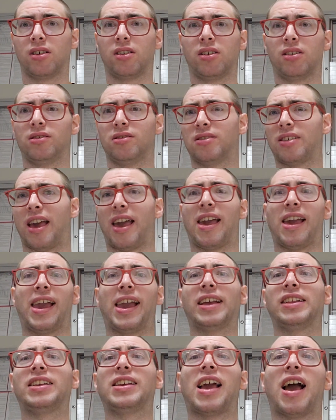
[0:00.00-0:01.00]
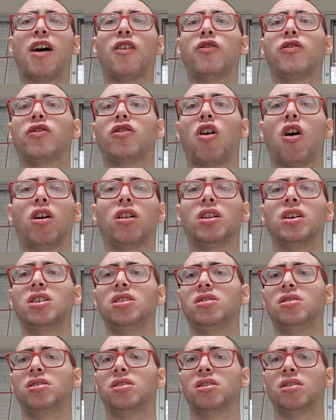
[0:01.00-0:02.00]
Is Andy out of
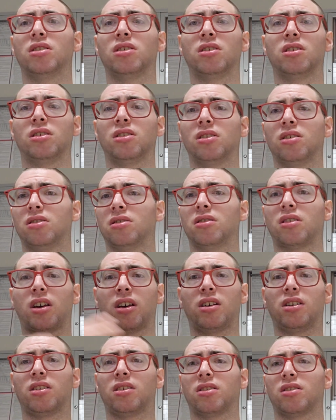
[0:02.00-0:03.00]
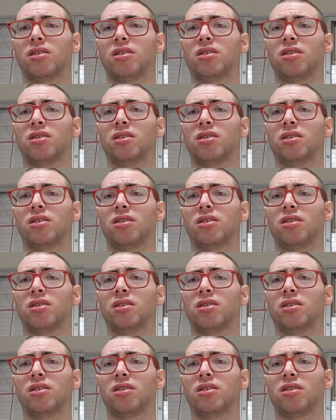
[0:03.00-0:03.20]
college? Like,